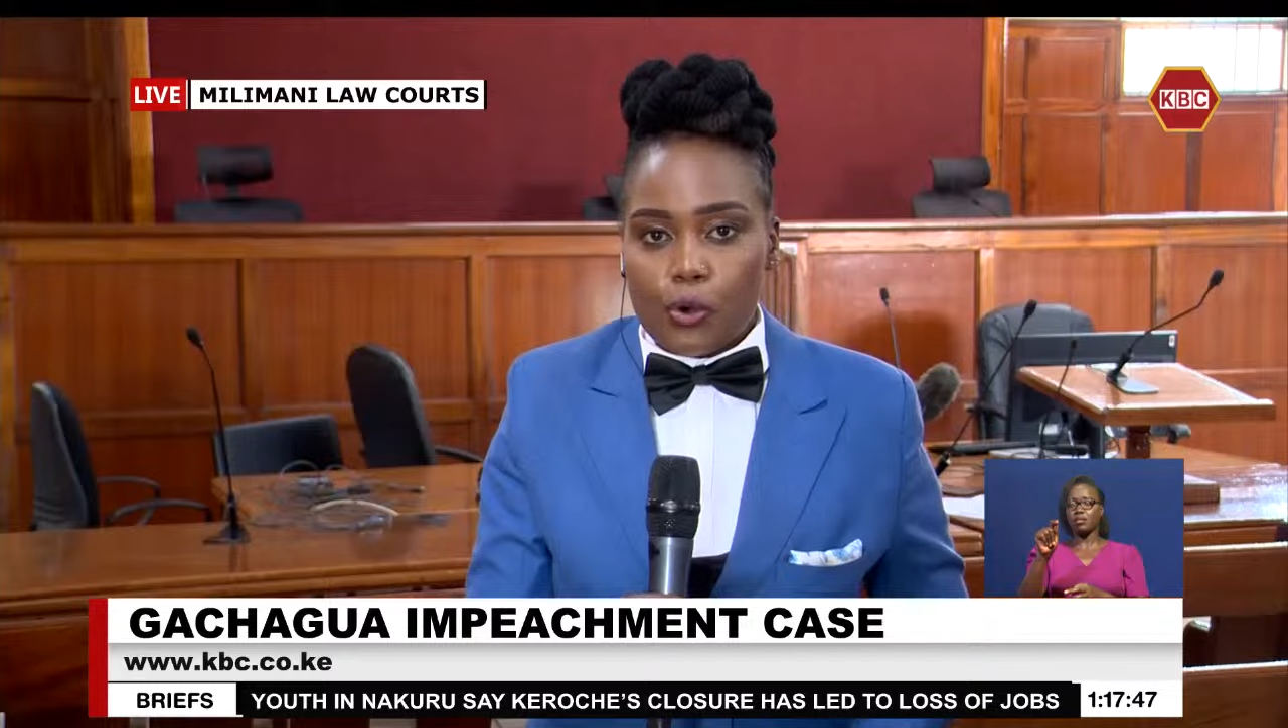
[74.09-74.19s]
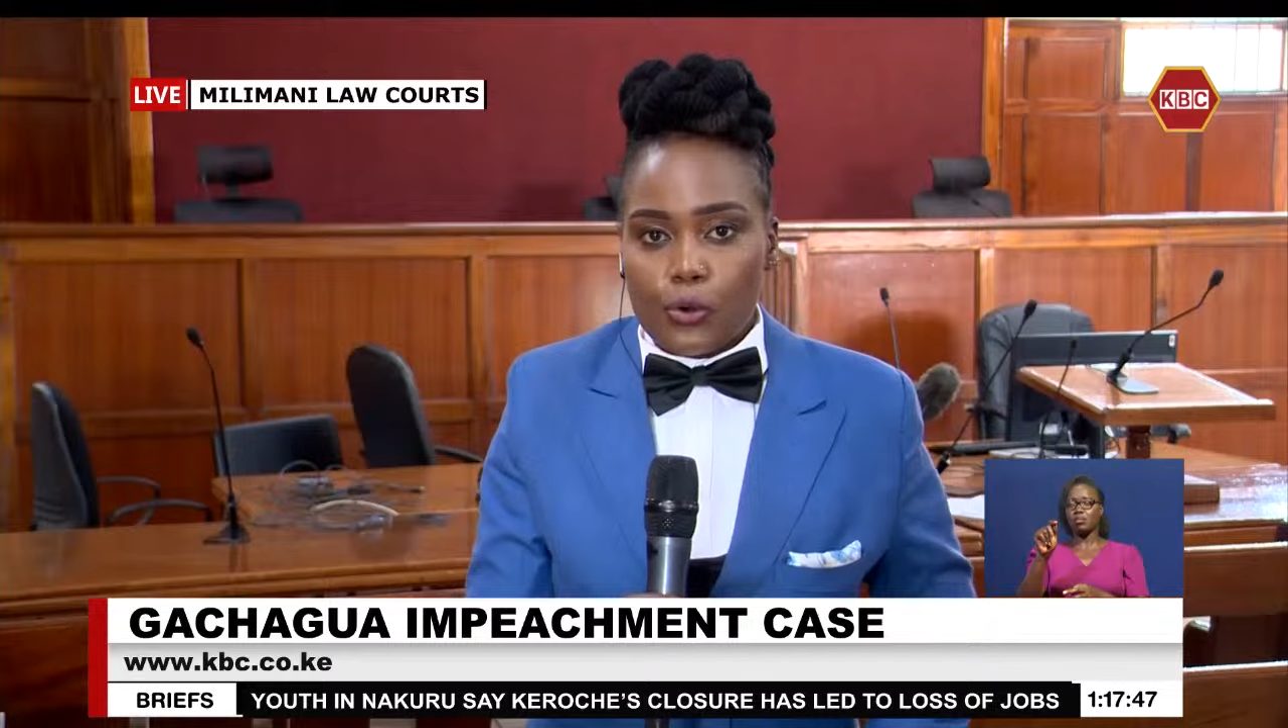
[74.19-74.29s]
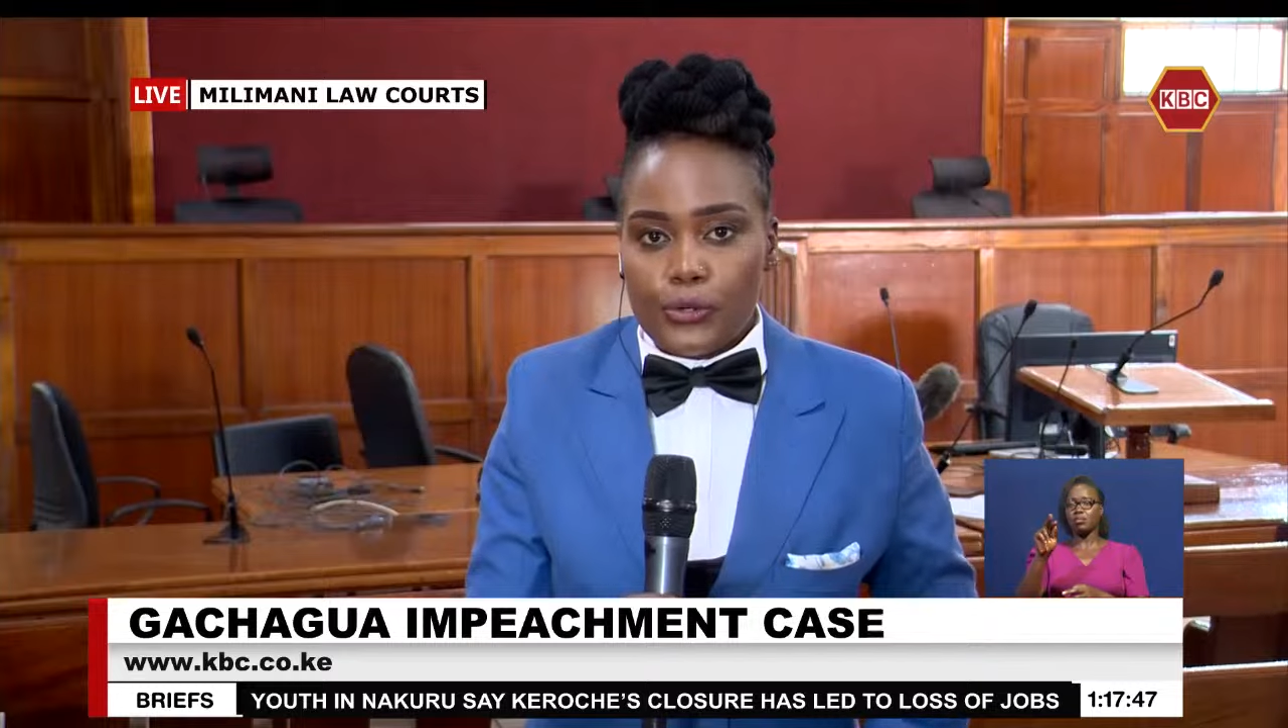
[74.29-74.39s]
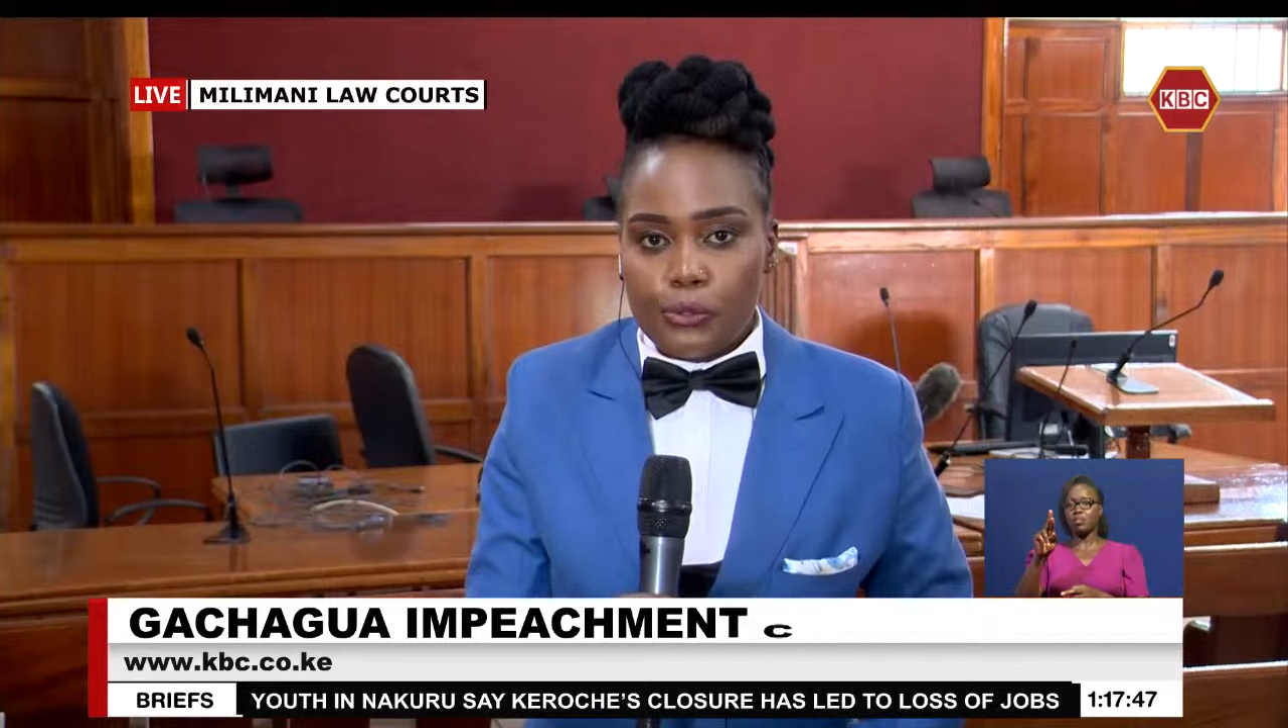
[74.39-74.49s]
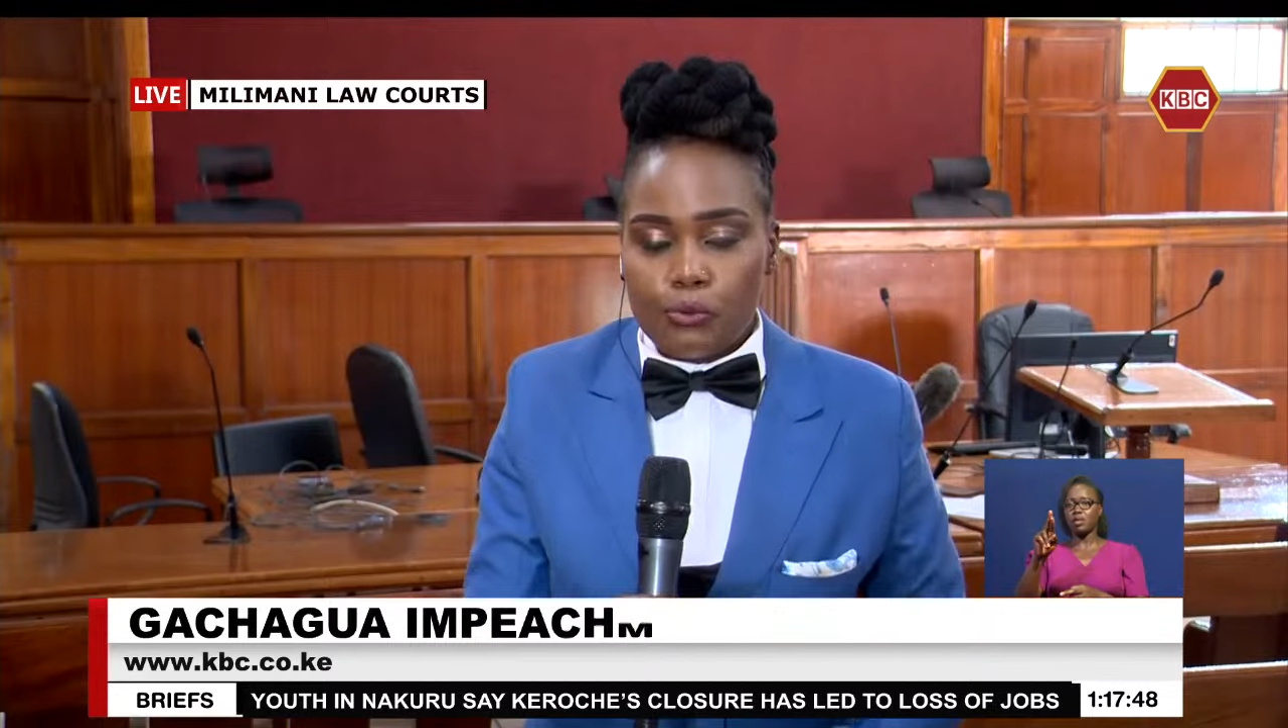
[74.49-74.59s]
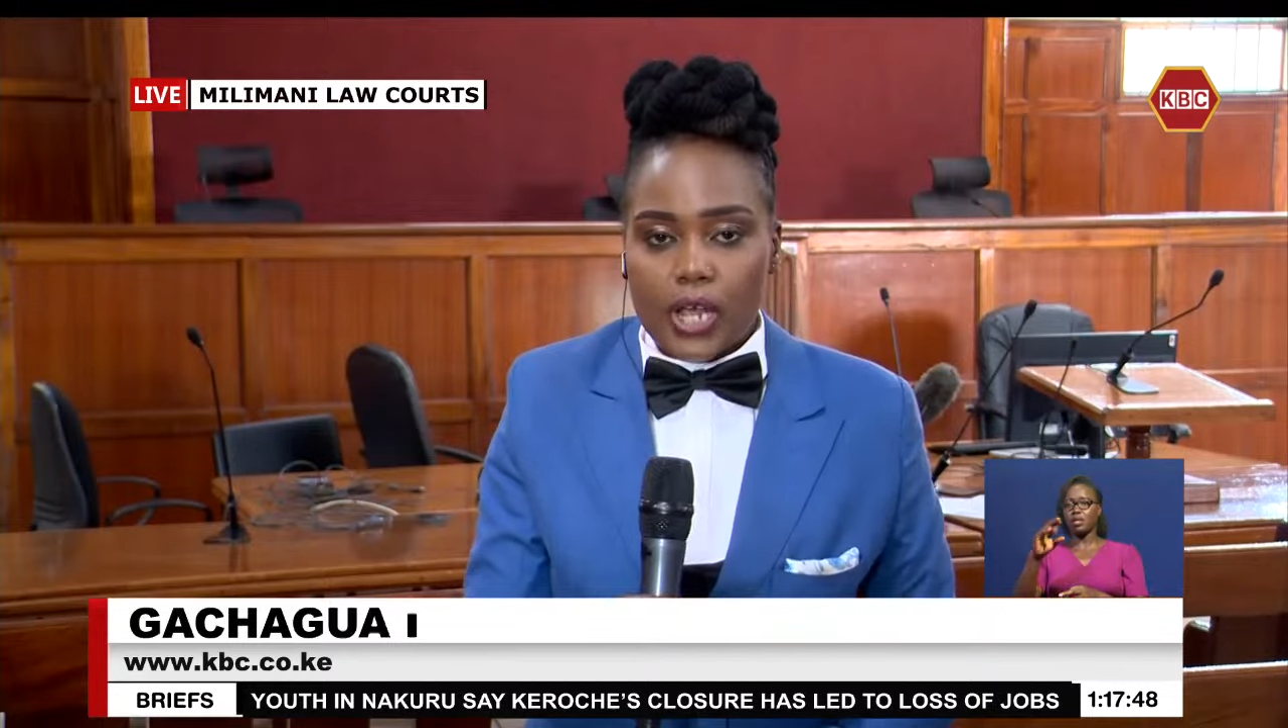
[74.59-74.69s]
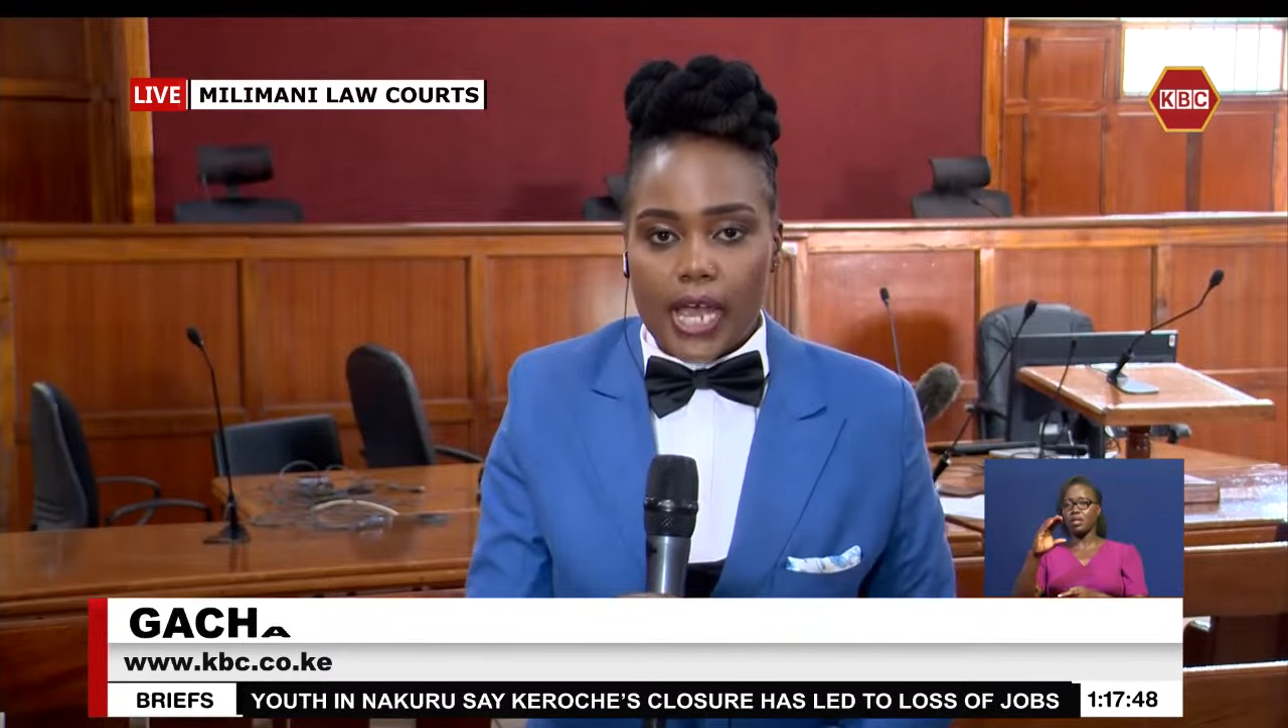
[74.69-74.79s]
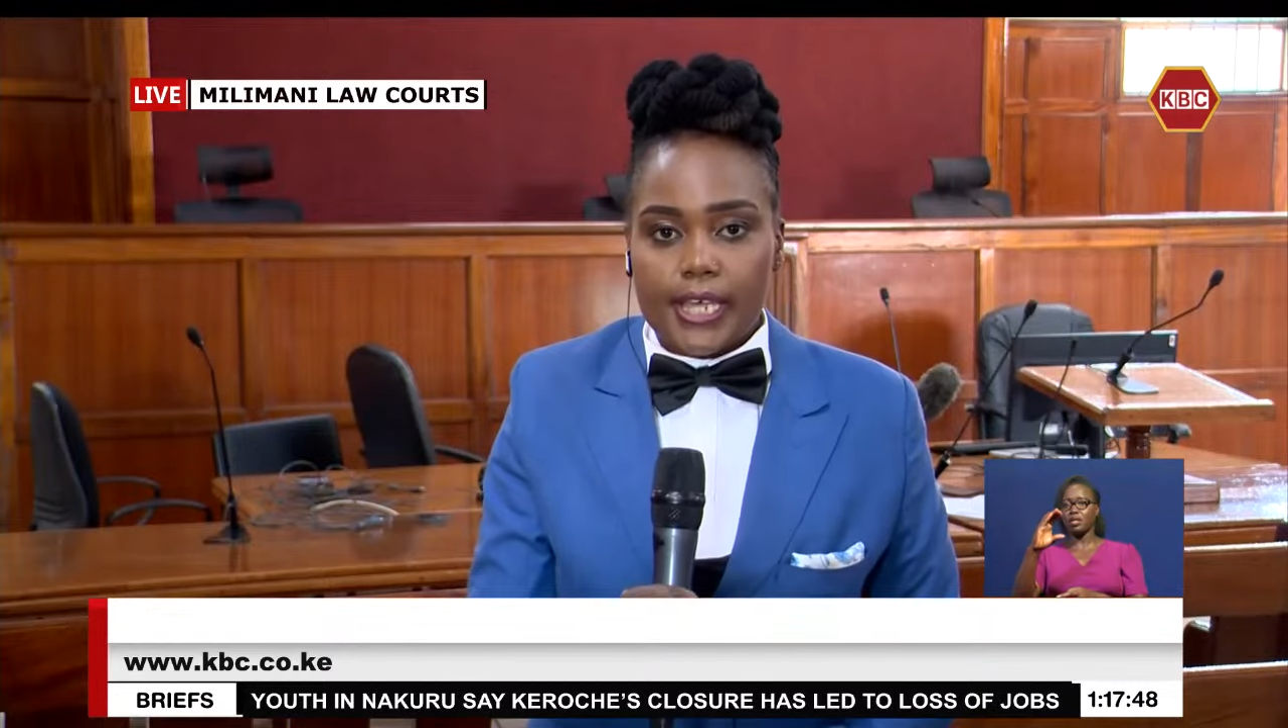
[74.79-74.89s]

Odunga,